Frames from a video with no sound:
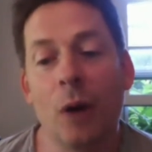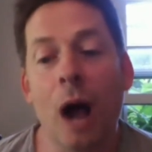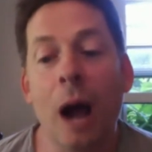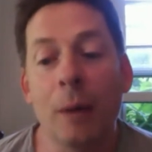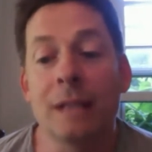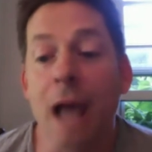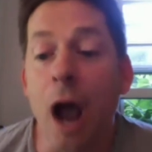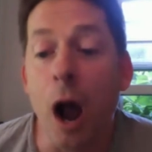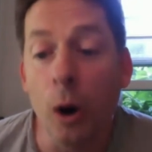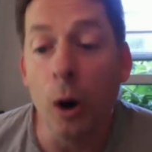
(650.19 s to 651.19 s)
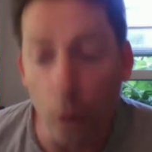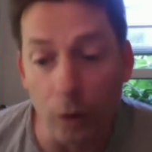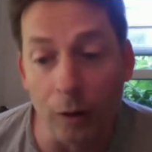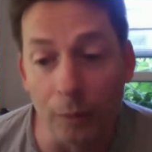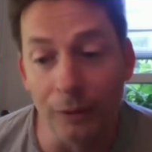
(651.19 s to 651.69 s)
I was
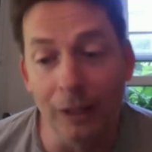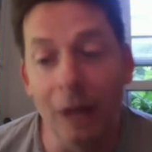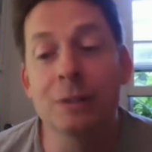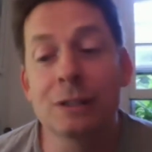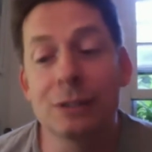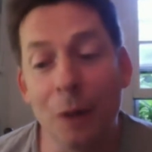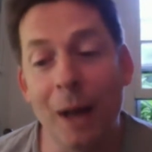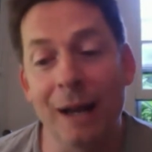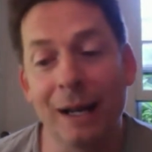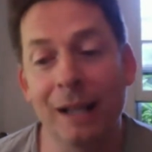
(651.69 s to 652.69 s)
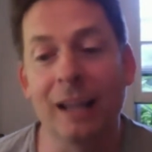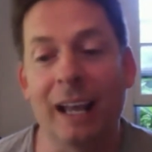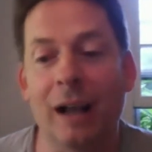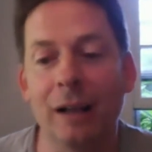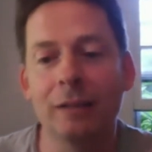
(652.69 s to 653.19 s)
horrible. I was so bad at it.
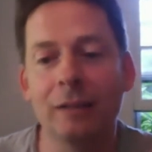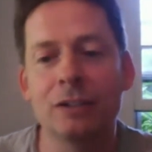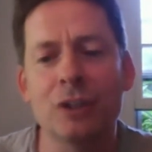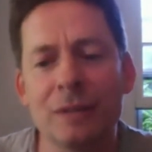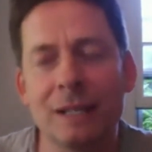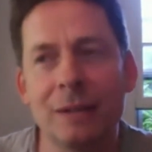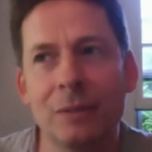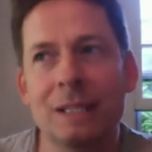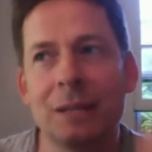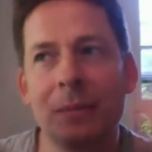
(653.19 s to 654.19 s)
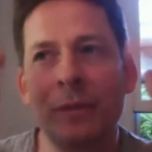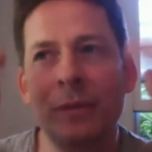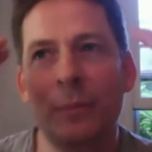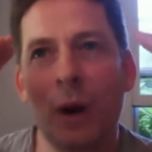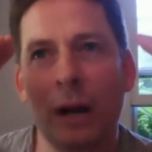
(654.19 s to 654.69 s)
Like, did you ever see, what's the movie
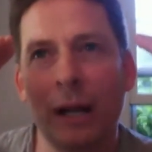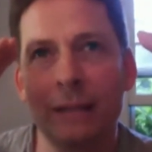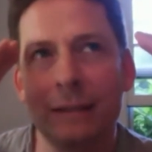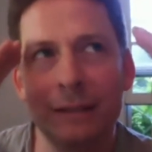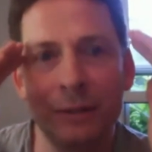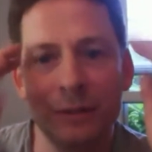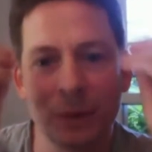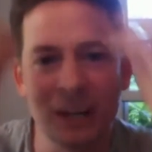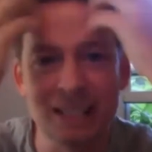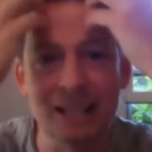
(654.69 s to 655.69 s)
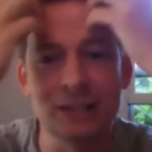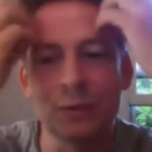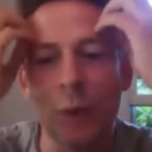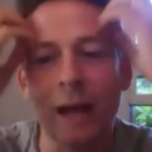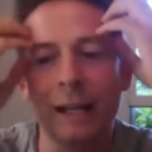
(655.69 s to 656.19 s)
Broadcast News where he's like
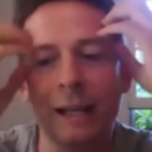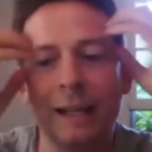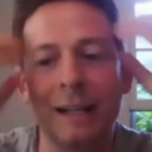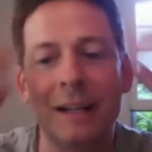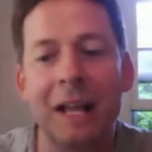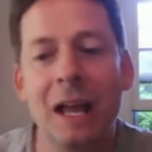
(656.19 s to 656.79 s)
sweating?